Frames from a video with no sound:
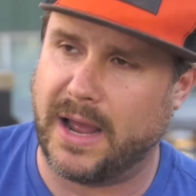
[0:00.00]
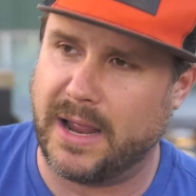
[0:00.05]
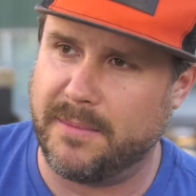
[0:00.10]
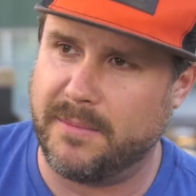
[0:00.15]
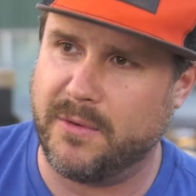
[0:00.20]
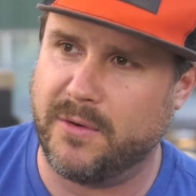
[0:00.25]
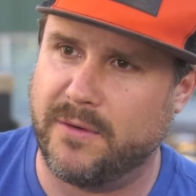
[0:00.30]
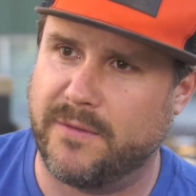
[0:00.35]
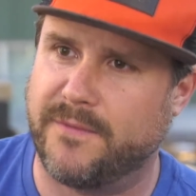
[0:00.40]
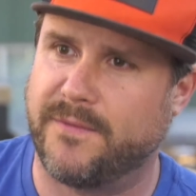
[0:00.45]

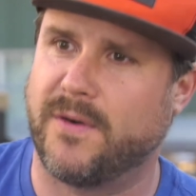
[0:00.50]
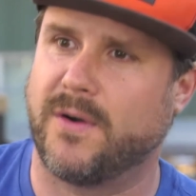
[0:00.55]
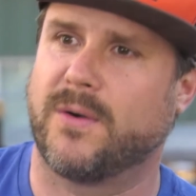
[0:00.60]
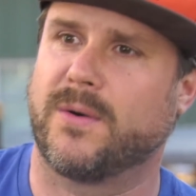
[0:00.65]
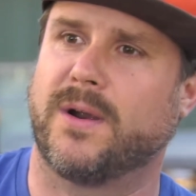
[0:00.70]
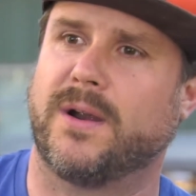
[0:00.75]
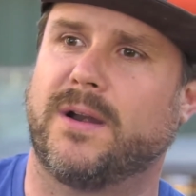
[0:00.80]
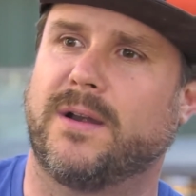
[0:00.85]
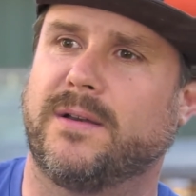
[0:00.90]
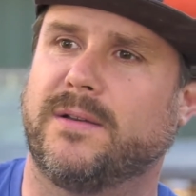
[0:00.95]
move
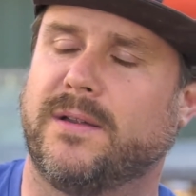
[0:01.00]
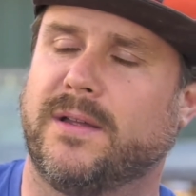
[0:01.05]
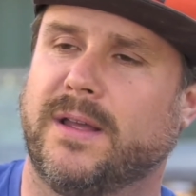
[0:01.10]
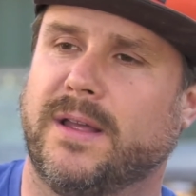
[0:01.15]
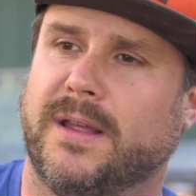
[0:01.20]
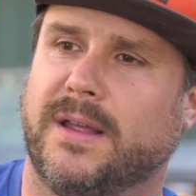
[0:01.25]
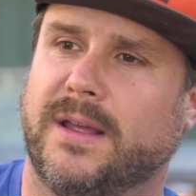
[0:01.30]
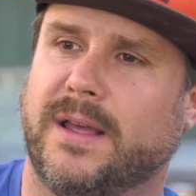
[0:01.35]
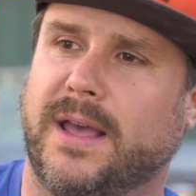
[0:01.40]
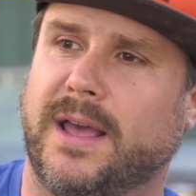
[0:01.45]
forward
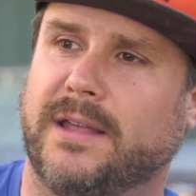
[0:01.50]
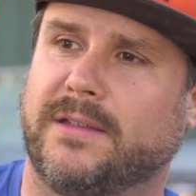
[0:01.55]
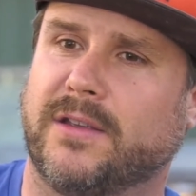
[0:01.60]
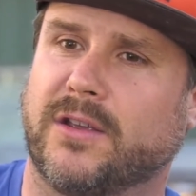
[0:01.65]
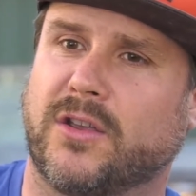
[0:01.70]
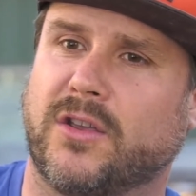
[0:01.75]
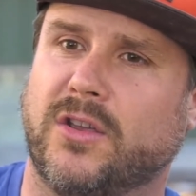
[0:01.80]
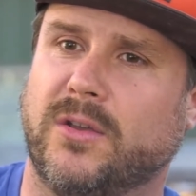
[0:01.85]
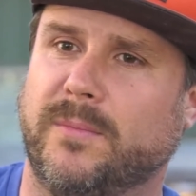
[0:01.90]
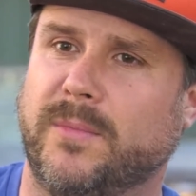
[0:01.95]
as
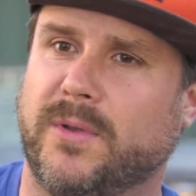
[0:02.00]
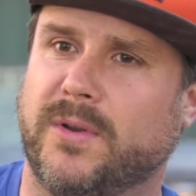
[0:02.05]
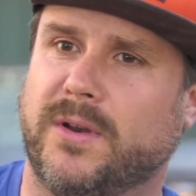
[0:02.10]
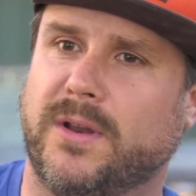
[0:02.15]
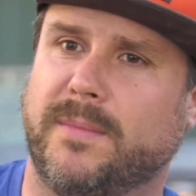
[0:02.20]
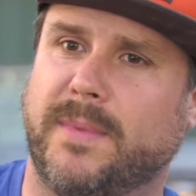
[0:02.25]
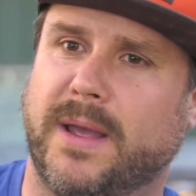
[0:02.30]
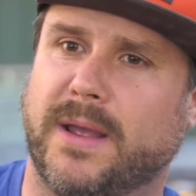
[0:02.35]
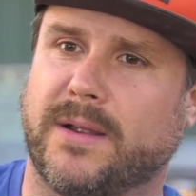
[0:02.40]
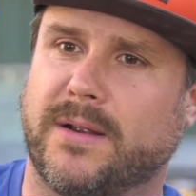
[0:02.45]
a
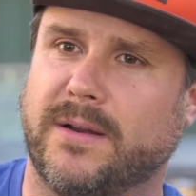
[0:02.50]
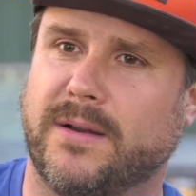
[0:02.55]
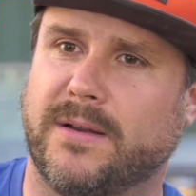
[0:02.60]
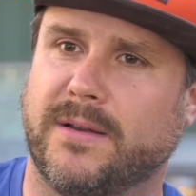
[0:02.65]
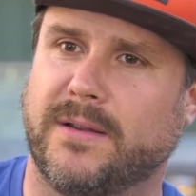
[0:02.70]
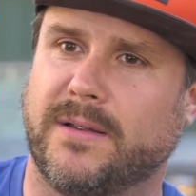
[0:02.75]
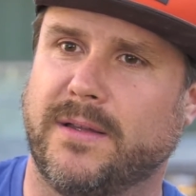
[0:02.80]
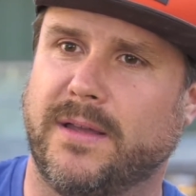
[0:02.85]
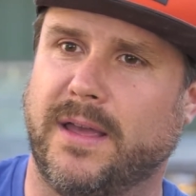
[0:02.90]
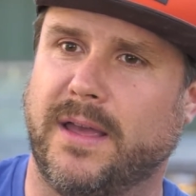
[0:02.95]
community baker,
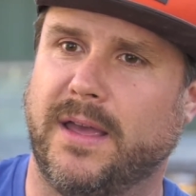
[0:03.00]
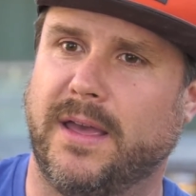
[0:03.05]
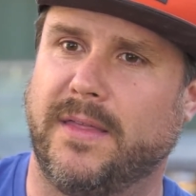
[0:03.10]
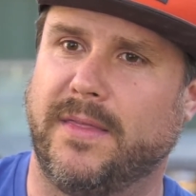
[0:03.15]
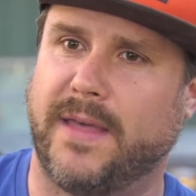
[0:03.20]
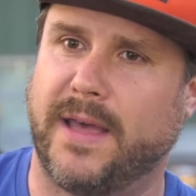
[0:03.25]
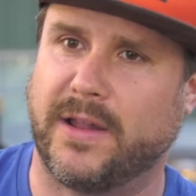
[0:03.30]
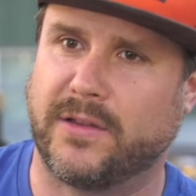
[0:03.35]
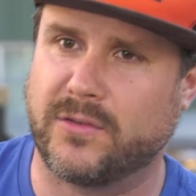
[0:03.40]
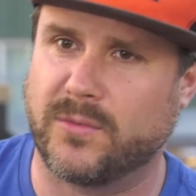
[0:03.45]

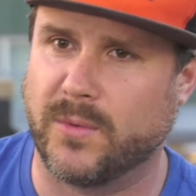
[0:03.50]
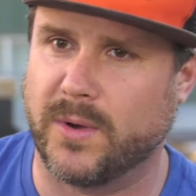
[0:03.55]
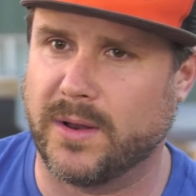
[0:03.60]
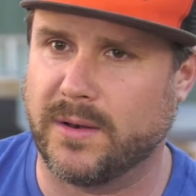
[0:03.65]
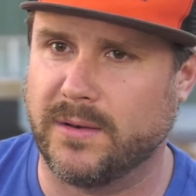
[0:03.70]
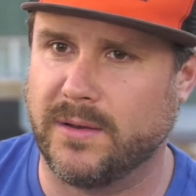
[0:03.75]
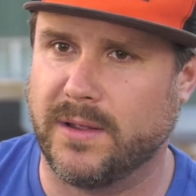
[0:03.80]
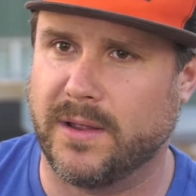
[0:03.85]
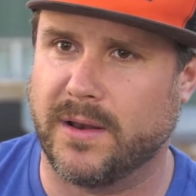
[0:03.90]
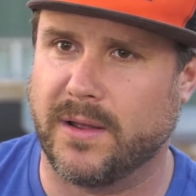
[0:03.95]
and that's
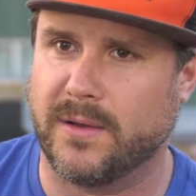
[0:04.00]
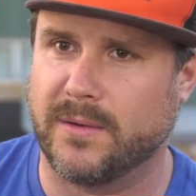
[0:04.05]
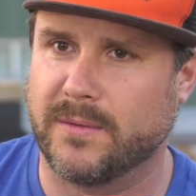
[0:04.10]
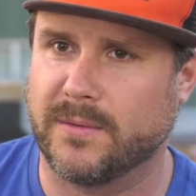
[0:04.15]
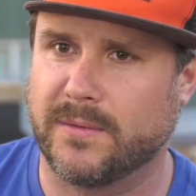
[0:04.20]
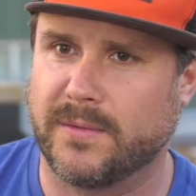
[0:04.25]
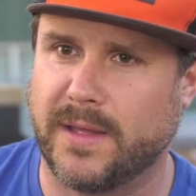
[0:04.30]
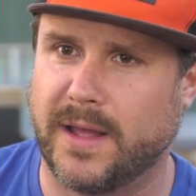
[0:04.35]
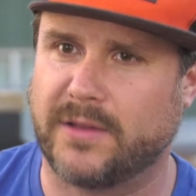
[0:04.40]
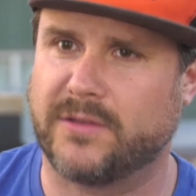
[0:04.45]
what
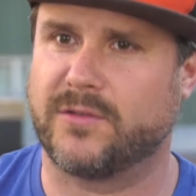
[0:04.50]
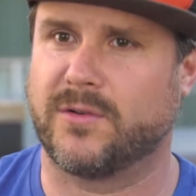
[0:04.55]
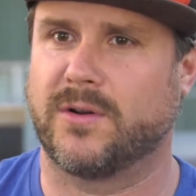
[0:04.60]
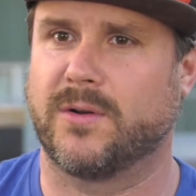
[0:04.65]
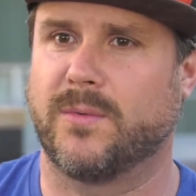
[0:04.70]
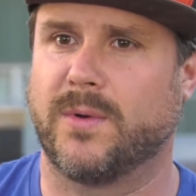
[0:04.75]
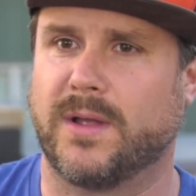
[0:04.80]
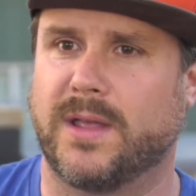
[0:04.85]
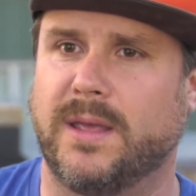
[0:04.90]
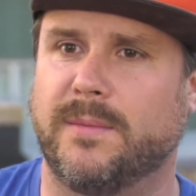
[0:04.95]
that's sort
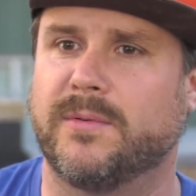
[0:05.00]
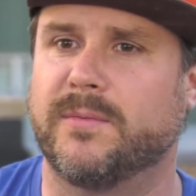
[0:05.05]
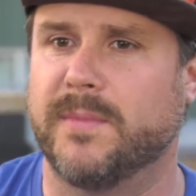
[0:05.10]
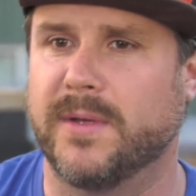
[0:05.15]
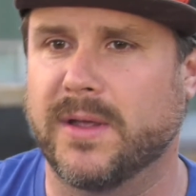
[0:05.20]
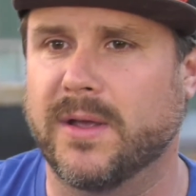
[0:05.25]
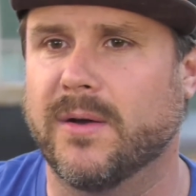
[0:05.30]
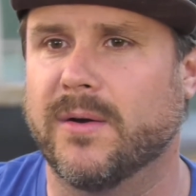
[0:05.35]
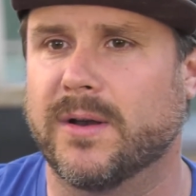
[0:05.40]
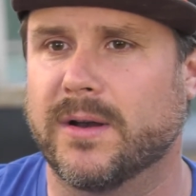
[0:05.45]
of what keeps
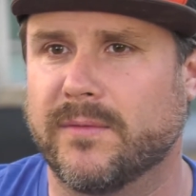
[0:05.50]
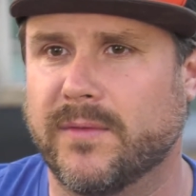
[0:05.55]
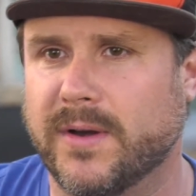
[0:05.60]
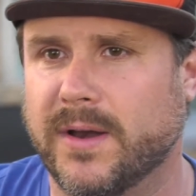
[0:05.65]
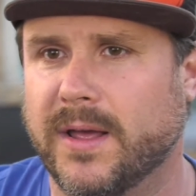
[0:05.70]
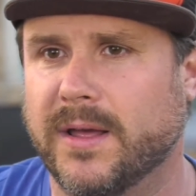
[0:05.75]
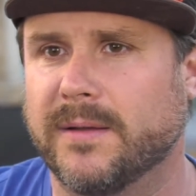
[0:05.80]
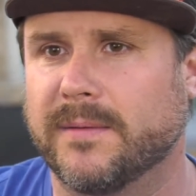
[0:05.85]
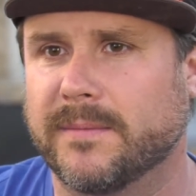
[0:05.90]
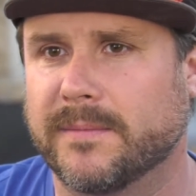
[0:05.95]
me going every
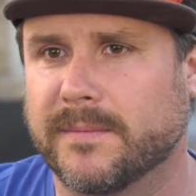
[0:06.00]
day.